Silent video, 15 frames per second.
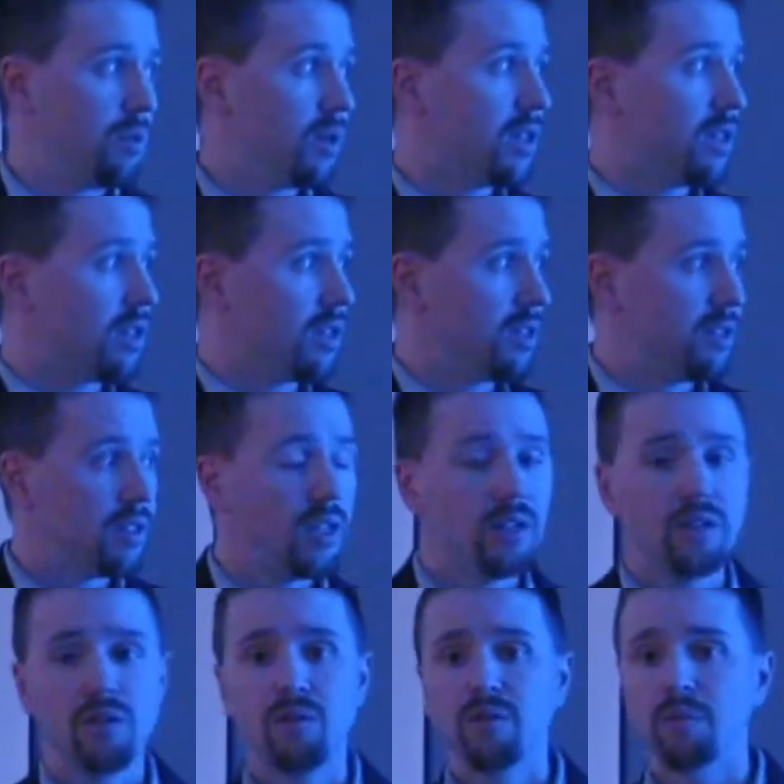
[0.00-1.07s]
we can
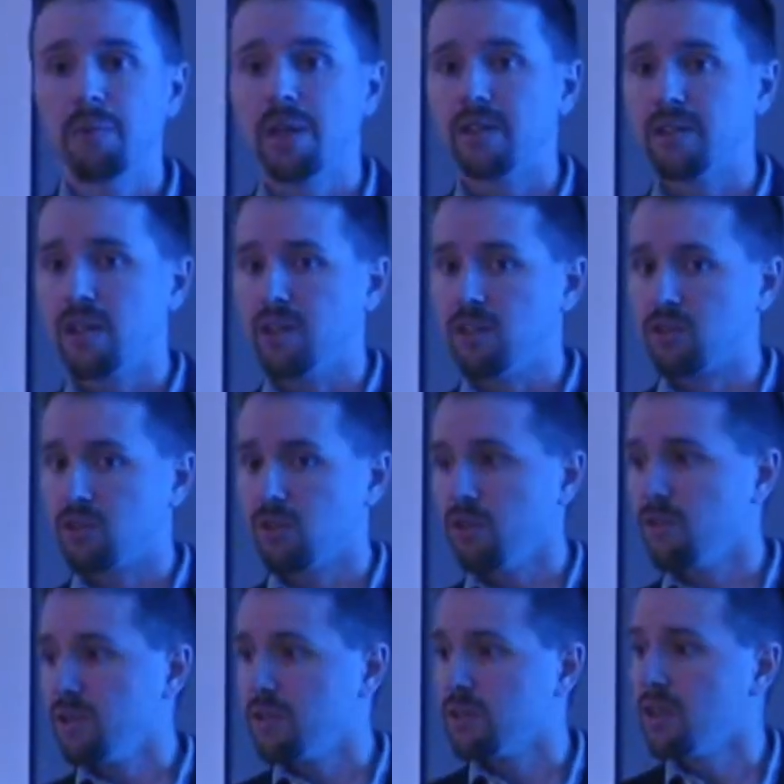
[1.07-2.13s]
continue to maintain
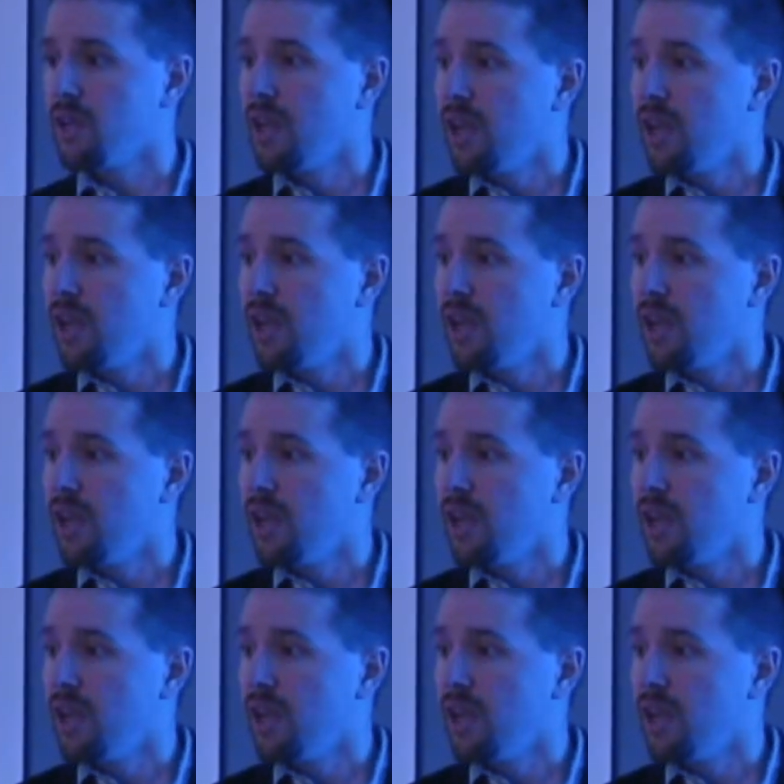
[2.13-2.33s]
service